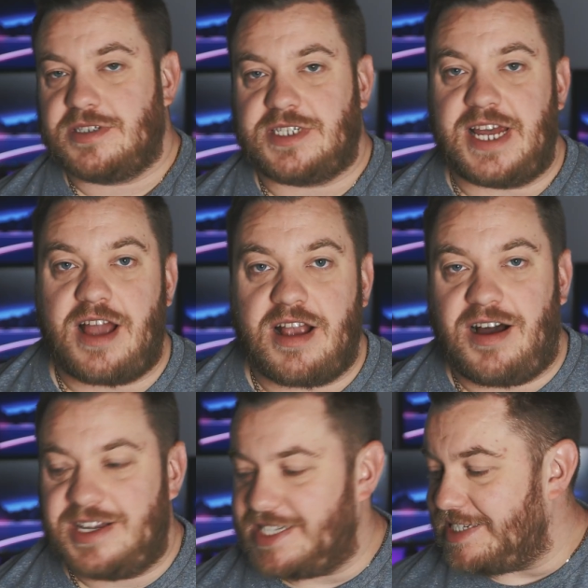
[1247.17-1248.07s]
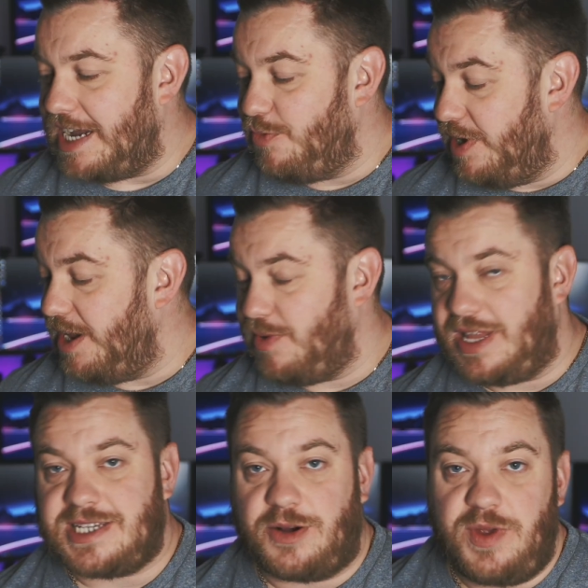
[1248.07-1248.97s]
So there you go, guys. That's how we
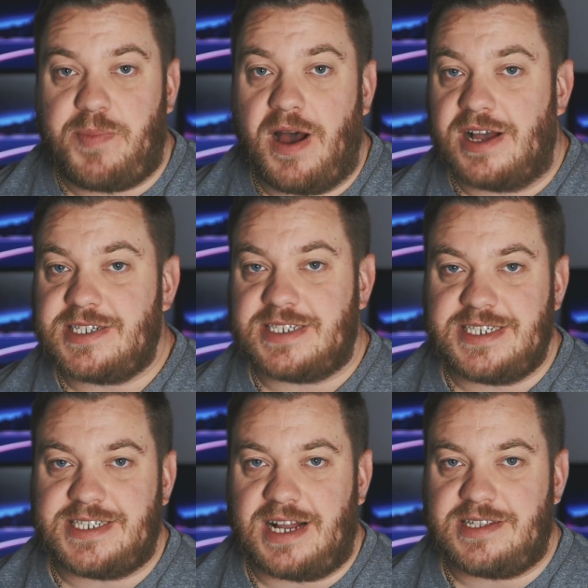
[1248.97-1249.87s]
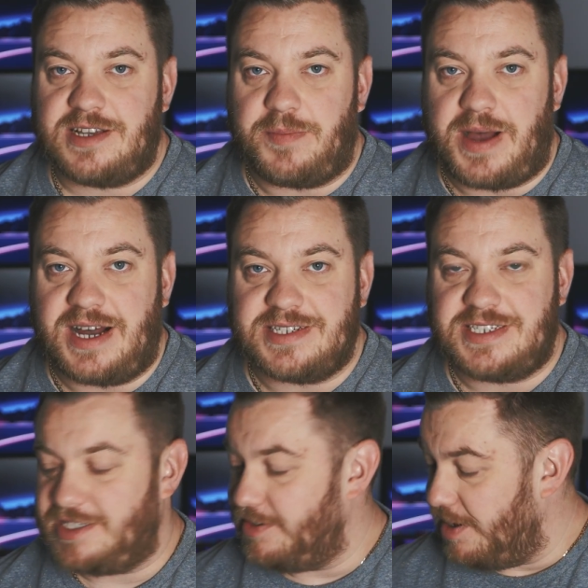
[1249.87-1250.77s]
personally set up our
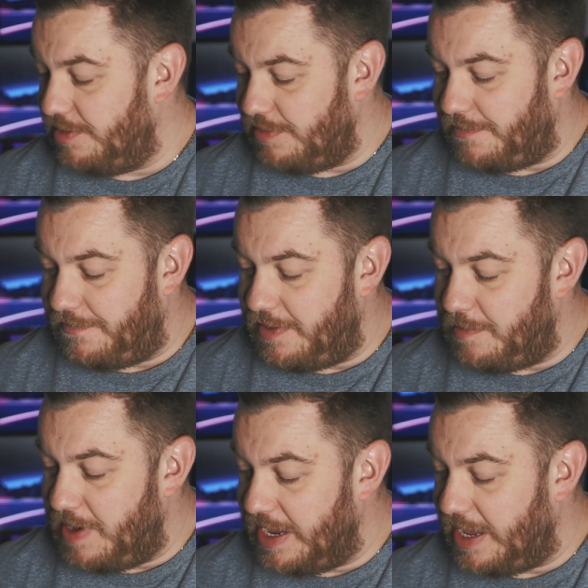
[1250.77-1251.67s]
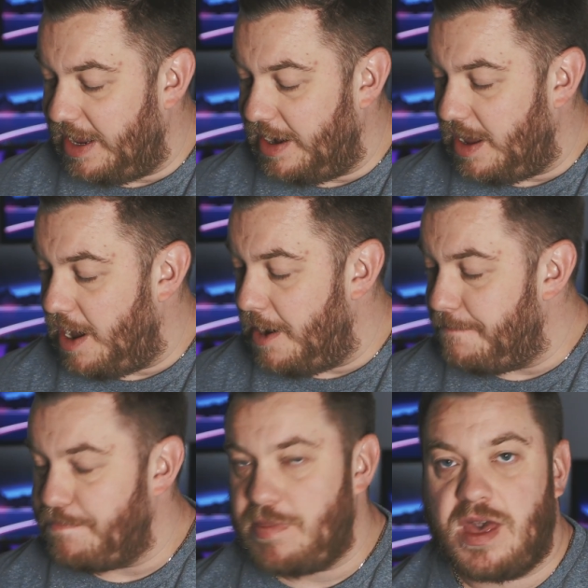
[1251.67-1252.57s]
C200 for
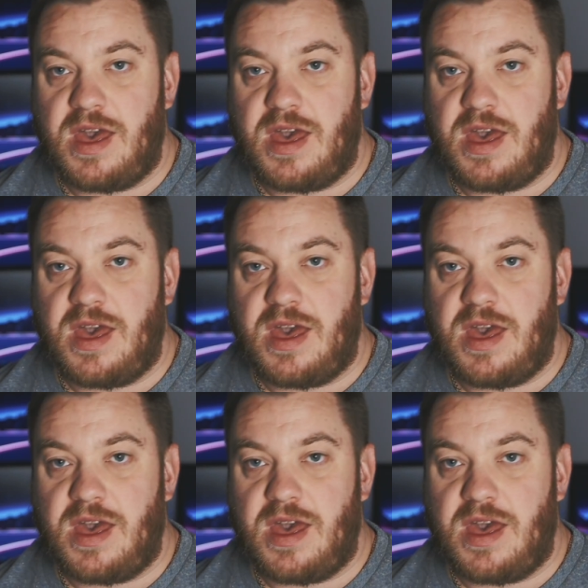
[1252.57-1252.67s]
filmmaking.